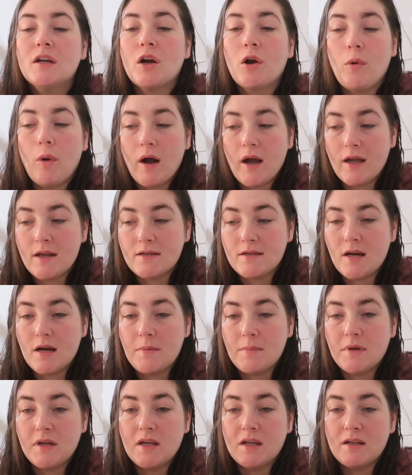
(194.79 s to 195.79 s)
quiet
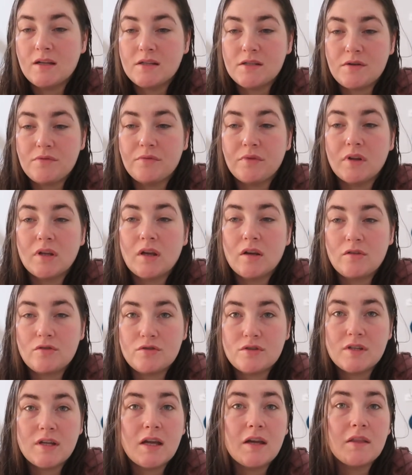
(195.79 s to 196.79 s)
time but he doesn't really
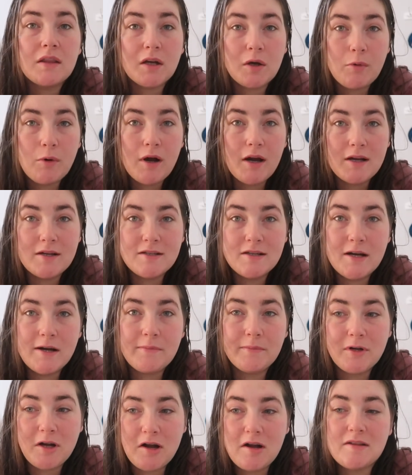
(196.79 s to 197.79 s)
understand the quiet
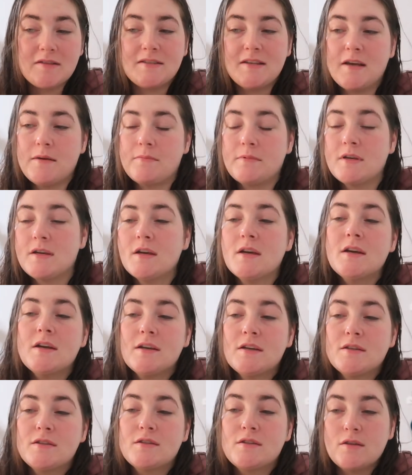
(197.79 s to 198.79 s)
time concept
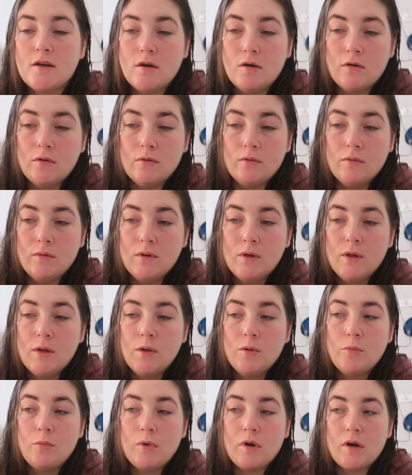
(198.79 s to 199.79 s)
so
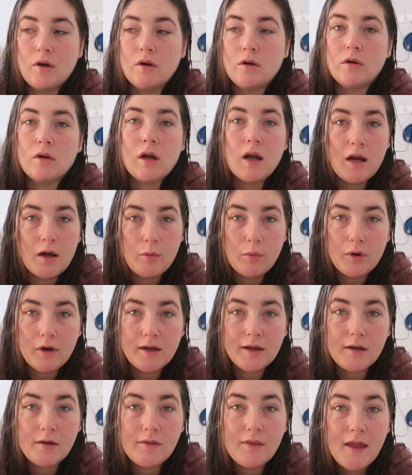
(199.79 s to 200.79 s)
we're kind of
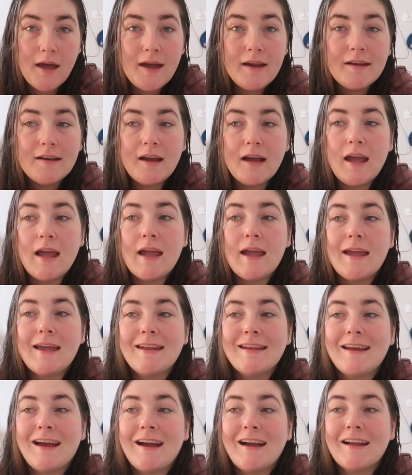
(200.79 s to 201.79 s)
working on that.
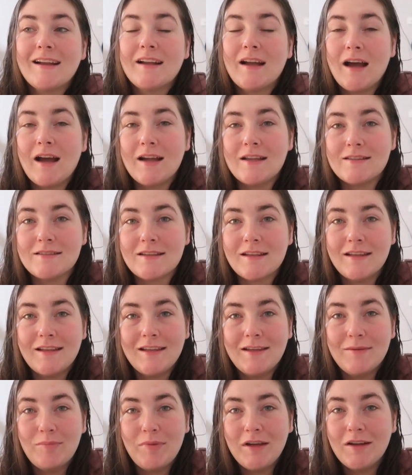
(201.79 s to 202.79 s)
And guys,
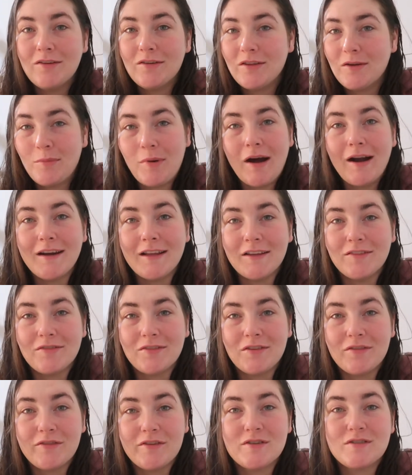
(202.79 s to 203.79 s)
he peed on the potty
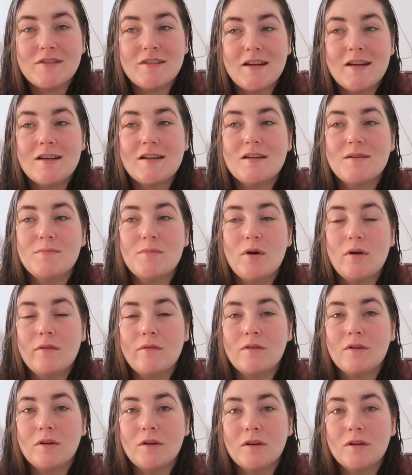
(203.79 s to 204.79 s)
for the first time
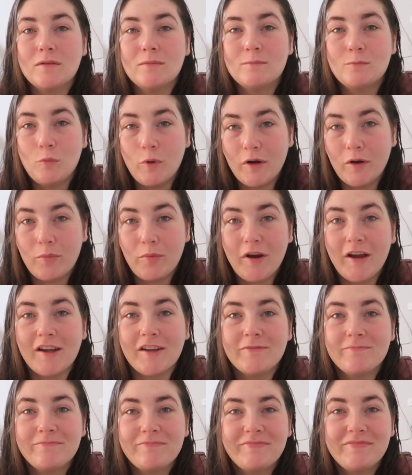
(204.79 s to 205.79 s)
over winter
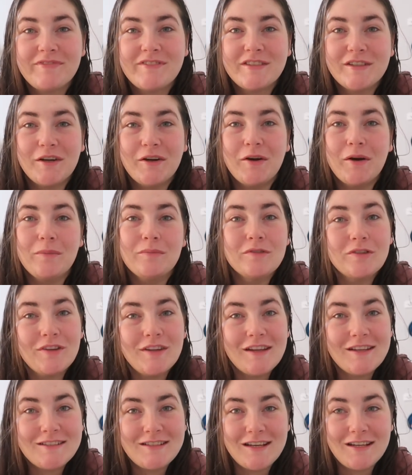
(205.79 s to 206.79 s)
break. So I'm
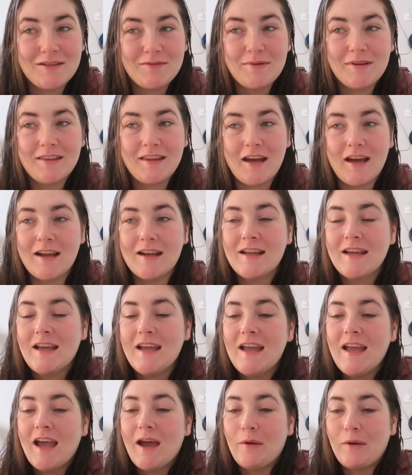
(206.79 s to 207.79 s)
really excited about that.
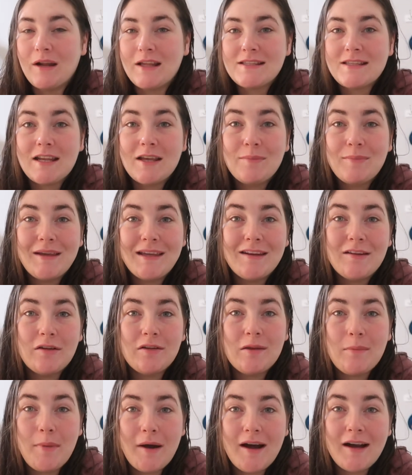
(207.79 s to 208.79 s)
And when I say he peed
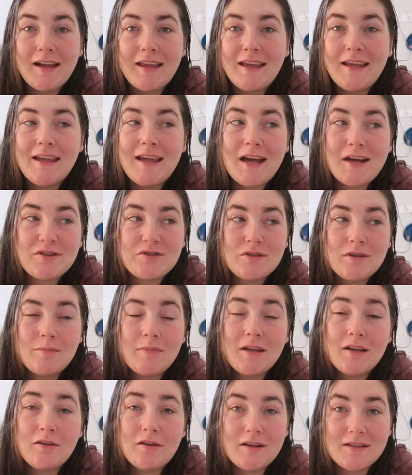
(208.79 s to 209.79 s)
on the potty, he actually
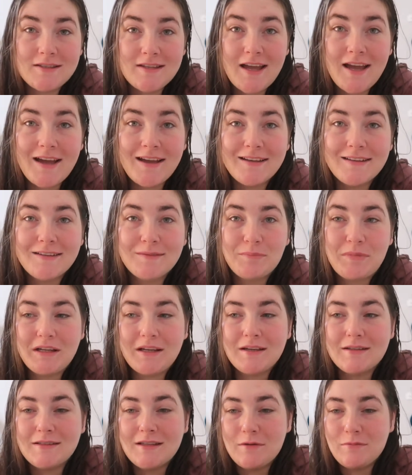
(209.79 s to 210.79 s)
peed on his dad
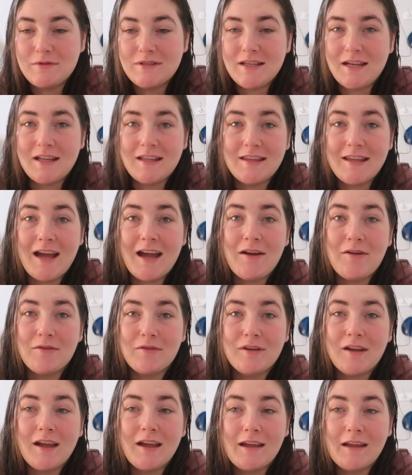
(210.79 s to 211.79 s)
because he was sitting
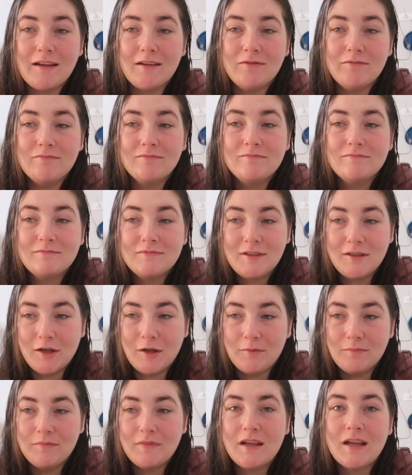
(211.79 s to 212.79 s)
down and you
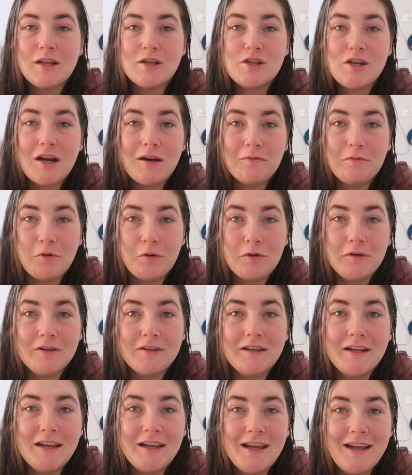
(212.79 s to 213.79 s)
know, it shot forward
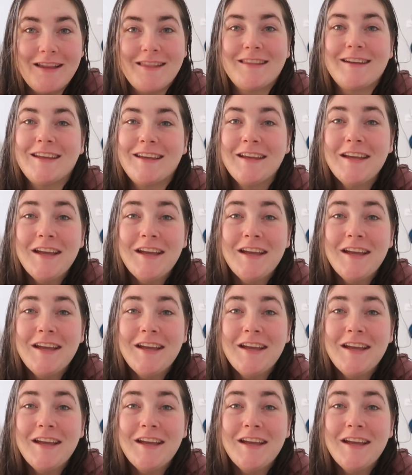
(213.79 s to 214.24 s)
and hit Anthony.